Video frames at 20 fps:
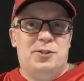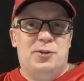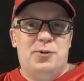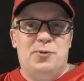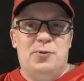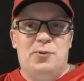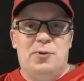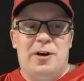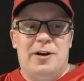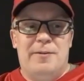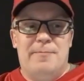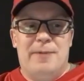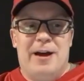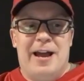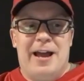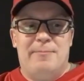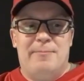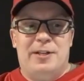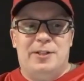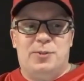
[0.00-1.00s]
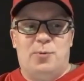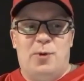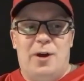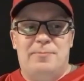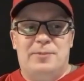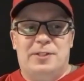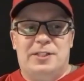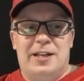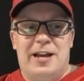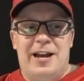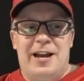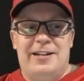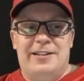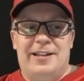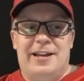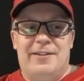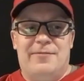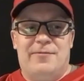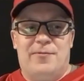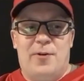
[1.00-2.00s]
to Miami's website,
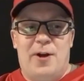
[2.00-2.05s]
and that